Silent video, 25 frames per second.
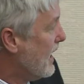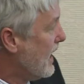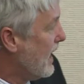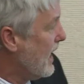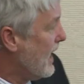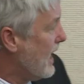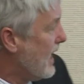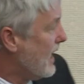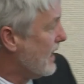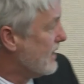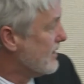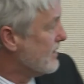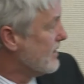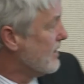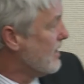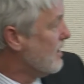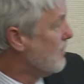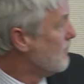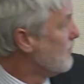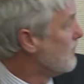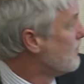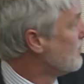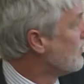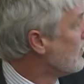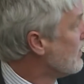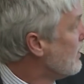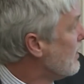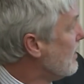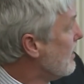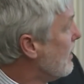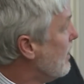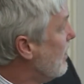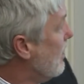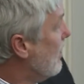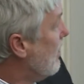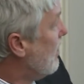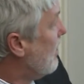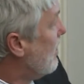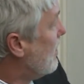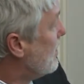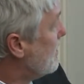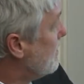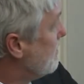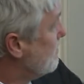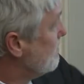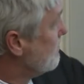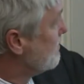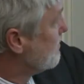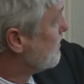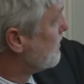And
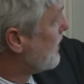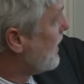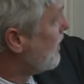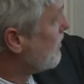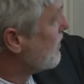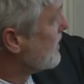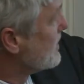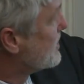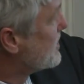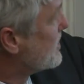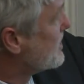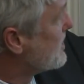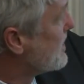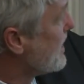published